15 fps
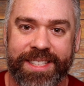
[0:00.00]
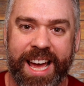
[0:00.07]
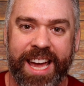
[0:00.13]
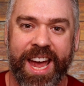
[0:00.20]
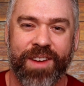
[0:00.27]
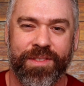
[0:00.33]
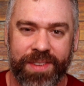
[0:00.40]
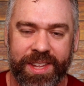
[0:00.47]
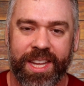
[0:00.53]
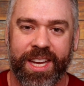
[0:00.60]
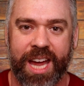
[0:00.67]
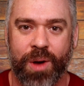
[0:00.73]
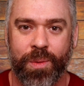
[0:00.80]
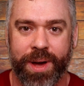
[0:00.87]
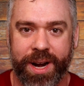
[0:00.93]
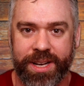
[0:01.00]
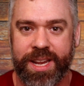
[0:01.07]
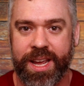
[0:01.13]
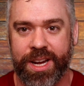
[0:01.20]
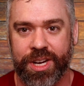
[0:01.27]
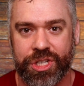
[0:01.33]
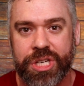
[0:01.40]
Like, I feel like I want to
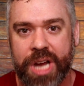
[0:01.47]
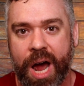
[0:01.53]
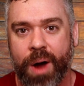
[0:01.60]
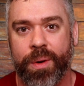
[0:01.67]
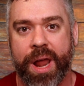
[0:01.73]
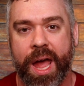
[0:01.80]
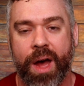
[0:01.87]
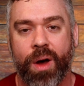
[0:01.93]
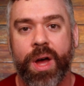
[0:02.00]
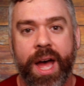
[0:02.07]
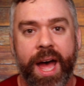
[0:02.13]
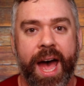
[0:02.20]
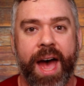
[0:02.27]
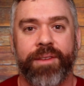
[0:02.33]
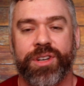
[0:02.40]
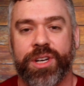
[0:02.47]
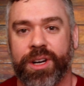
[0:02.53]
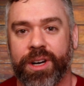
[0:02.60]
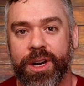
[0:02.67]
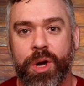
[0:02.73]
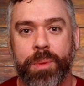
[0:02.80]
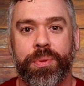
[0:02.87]
take a shower now
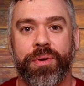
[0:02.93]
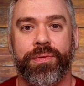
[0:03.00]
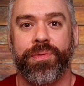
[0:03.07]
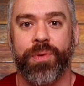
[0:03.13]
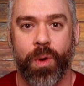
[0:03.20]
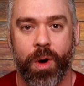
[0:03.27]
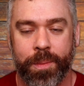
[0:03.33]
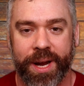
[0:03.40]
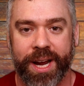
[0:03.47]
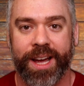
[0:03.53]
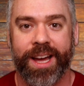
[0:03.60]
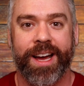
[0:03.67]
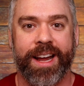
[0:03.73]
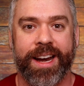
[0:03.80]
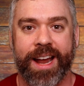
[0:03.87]
after performing a